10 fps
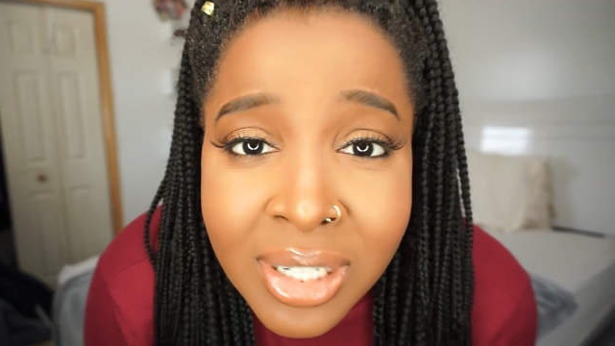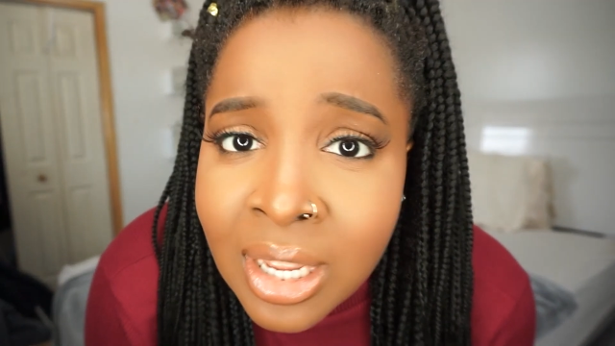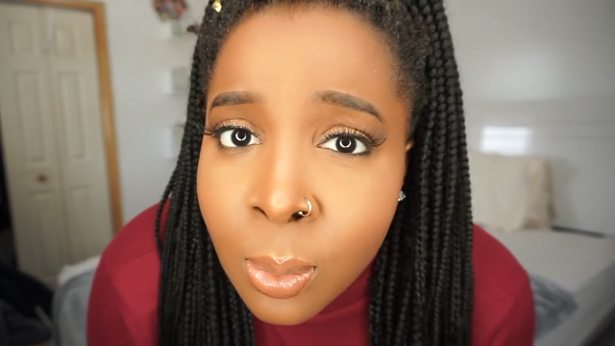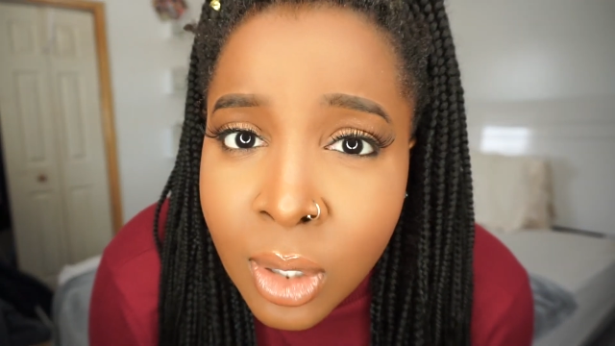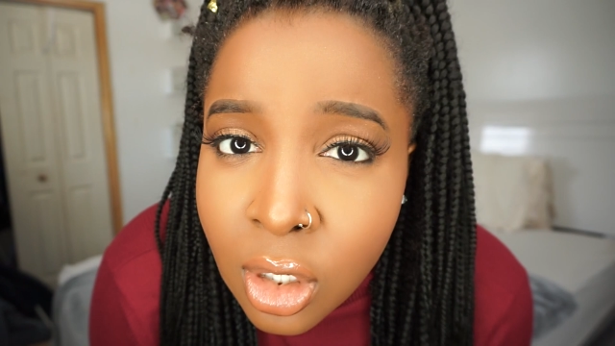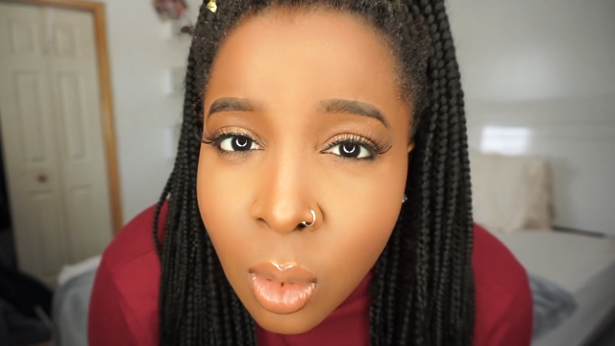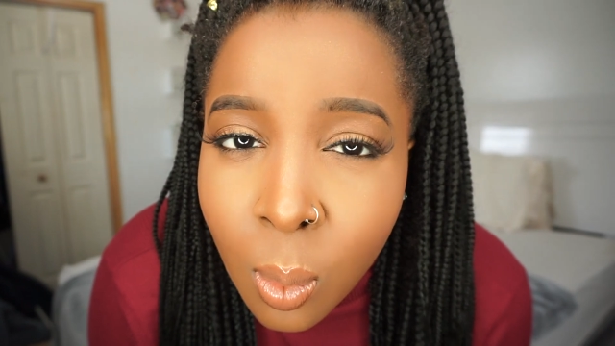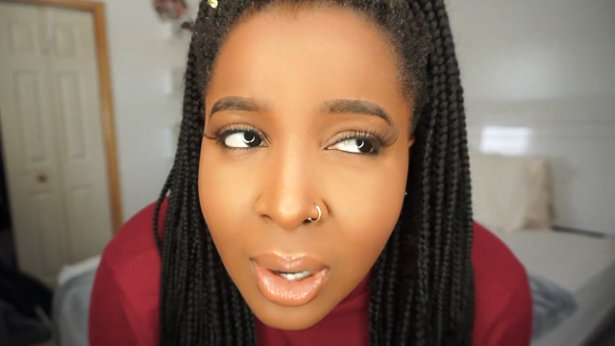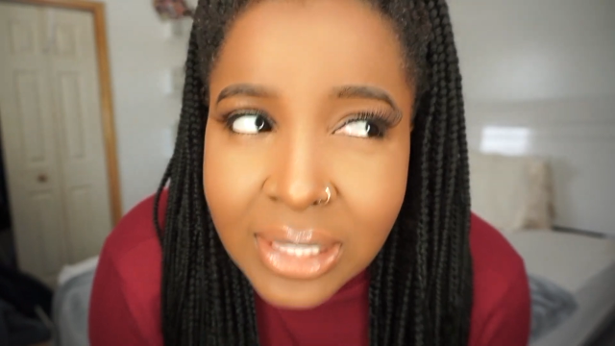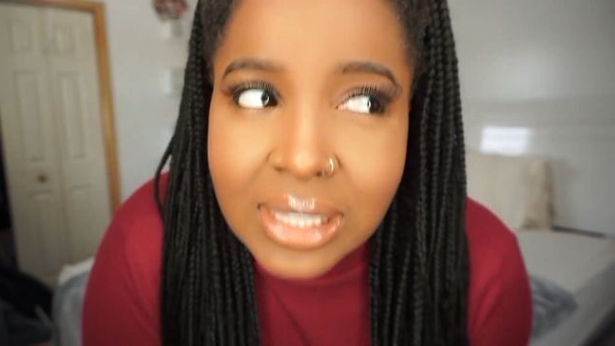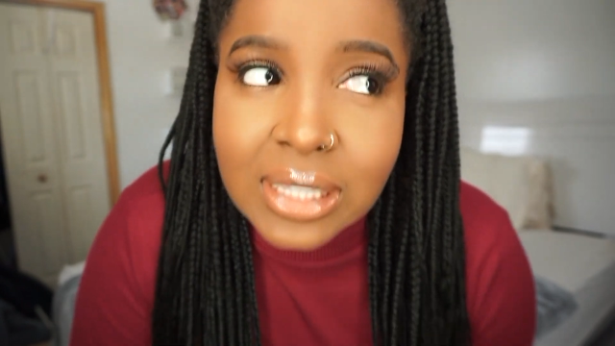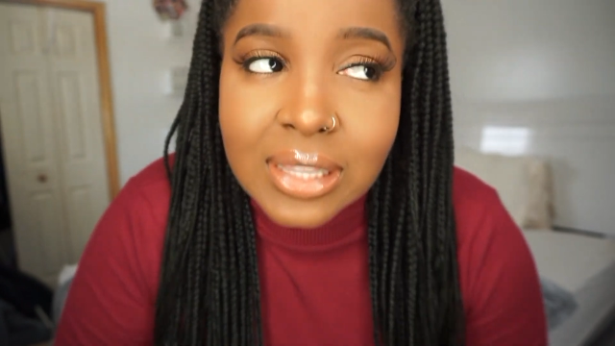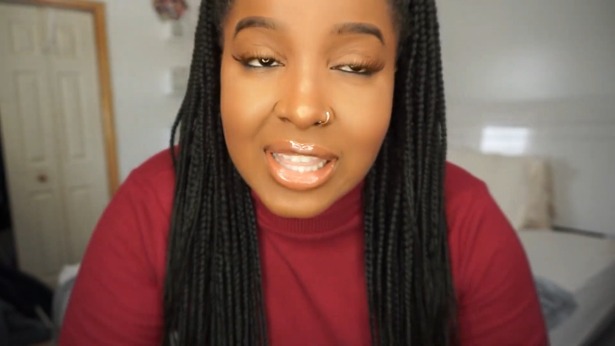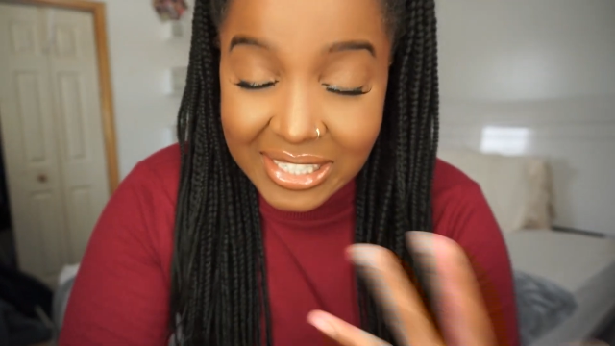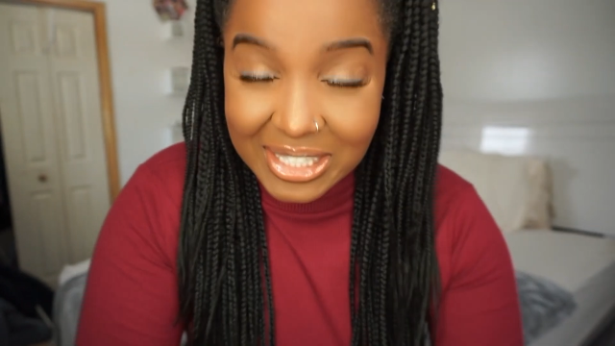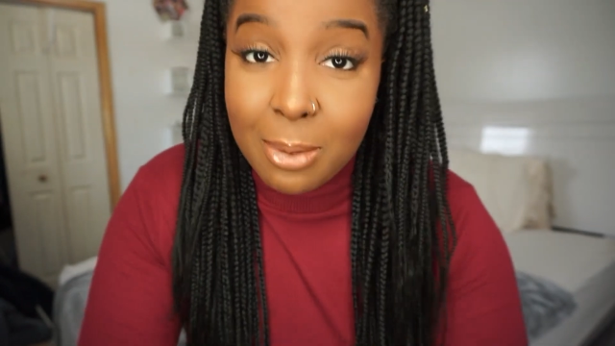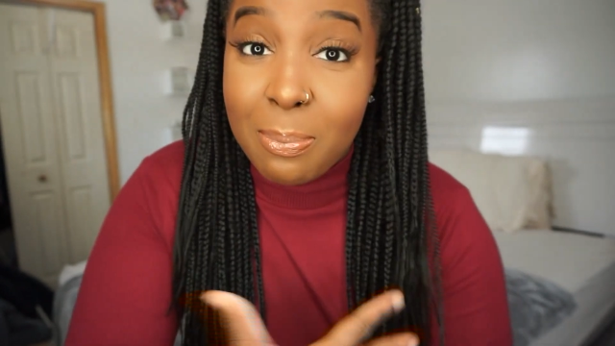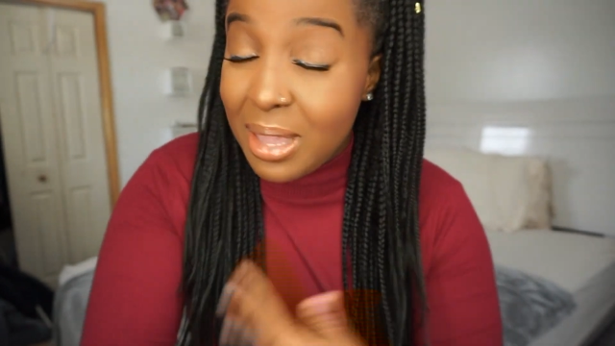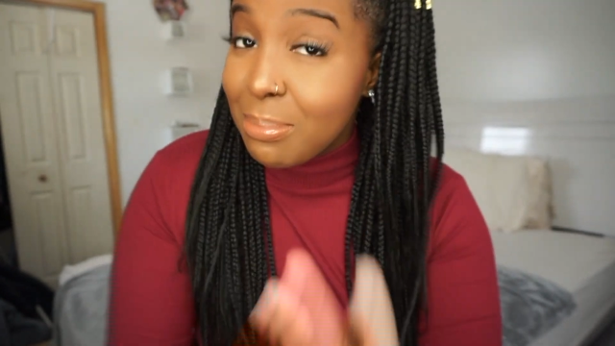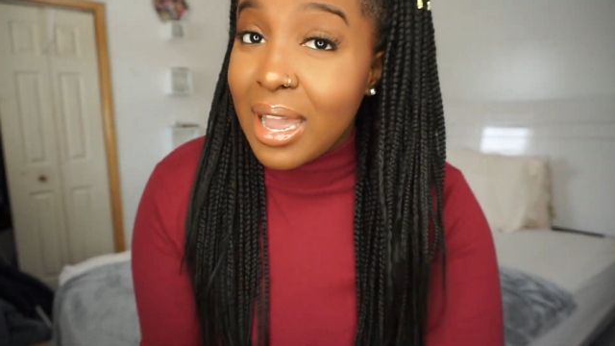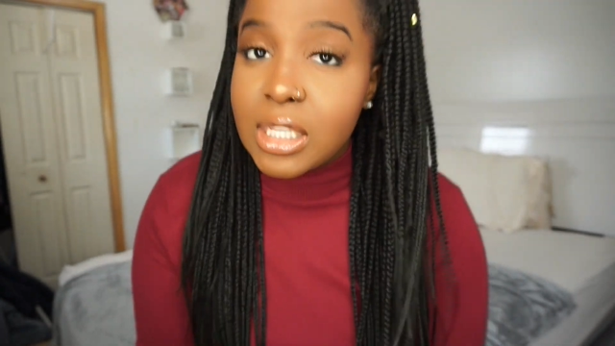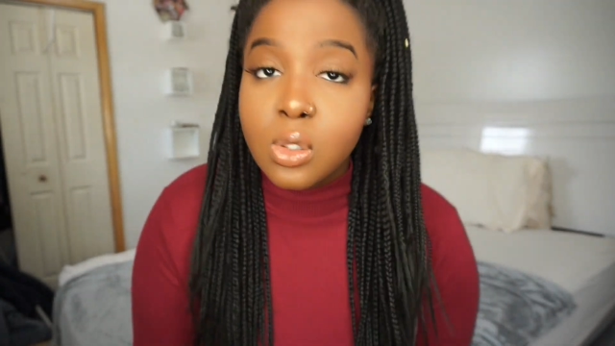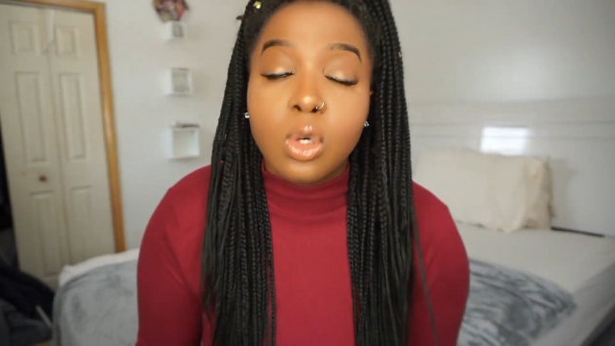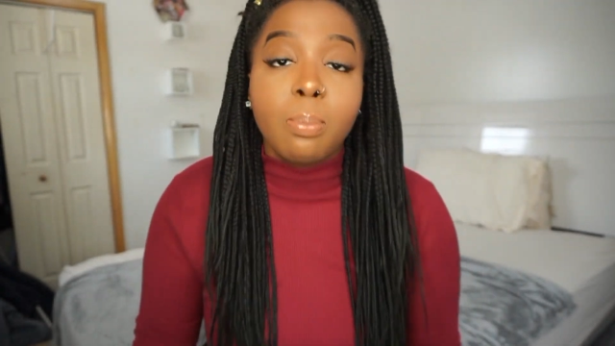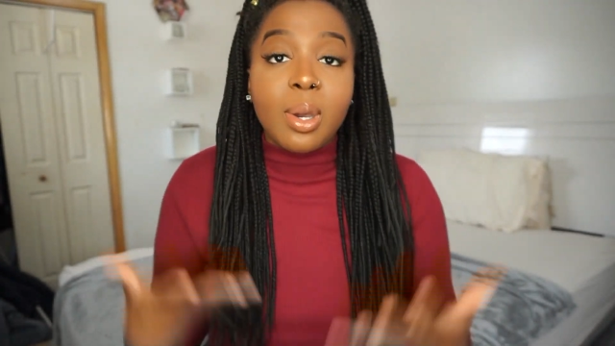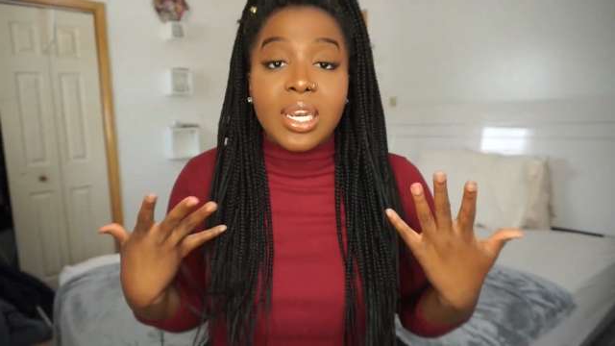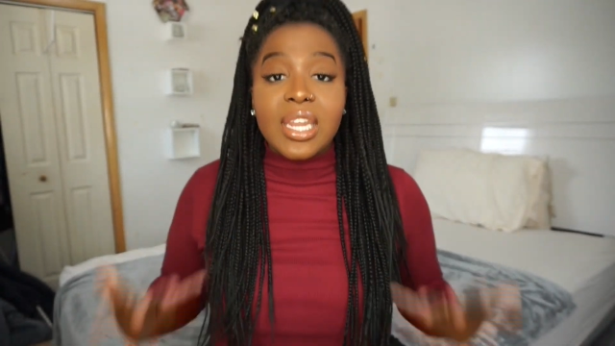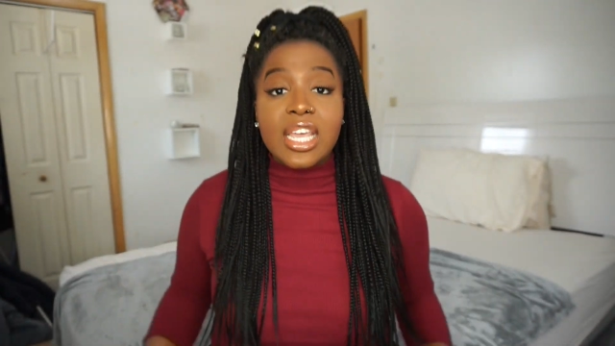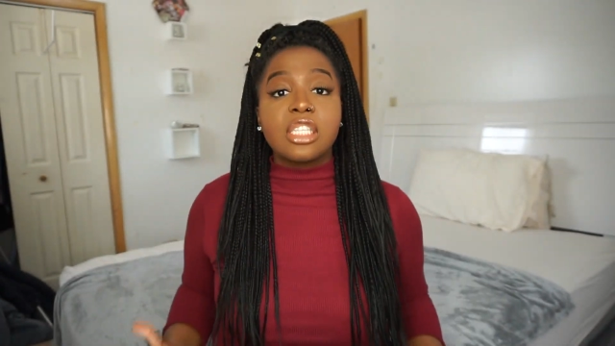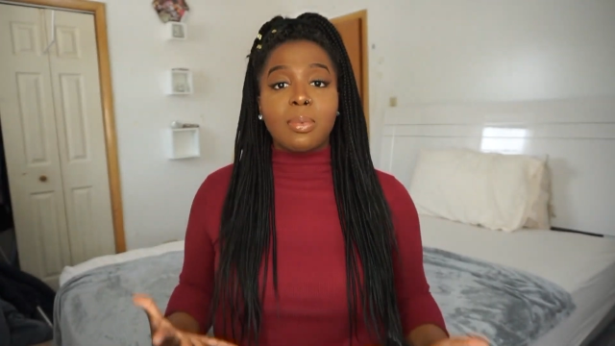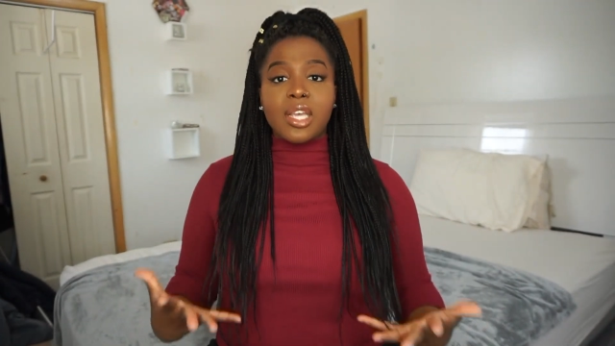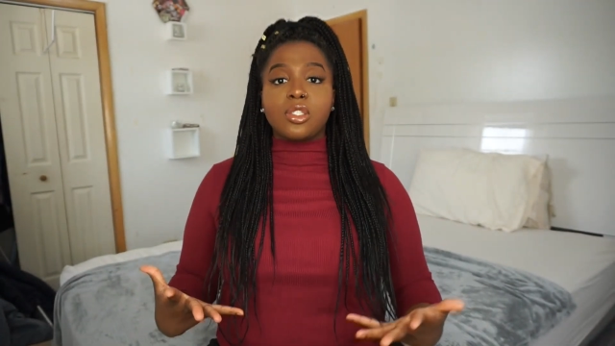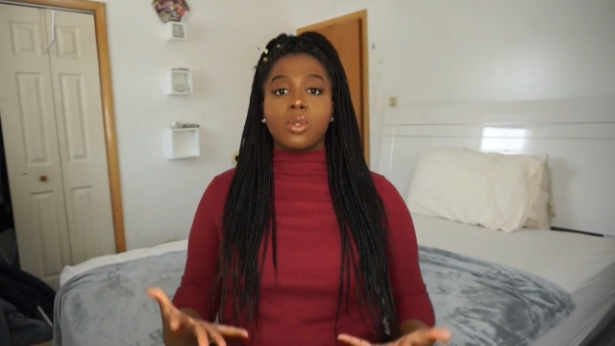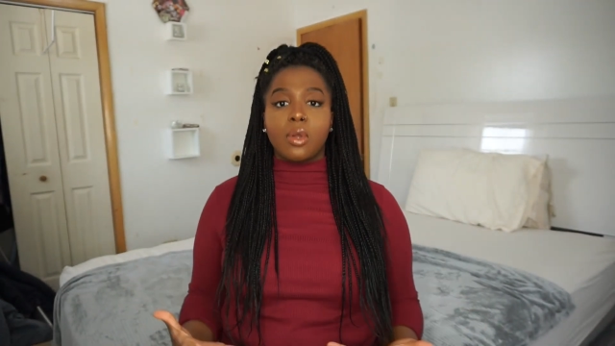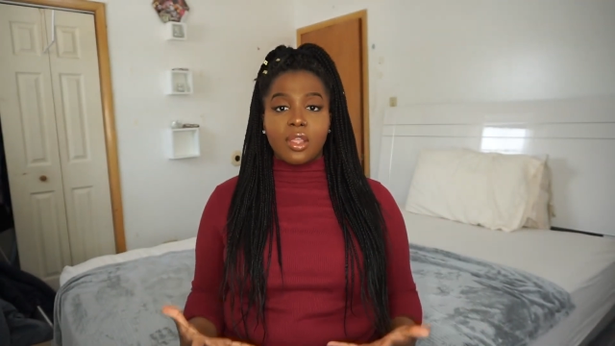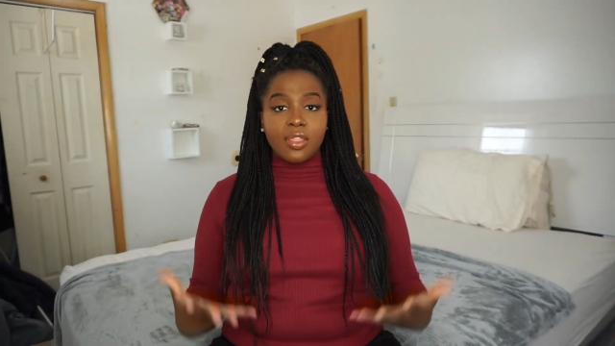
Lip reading: because I really don't want this to be my story, but it is my story.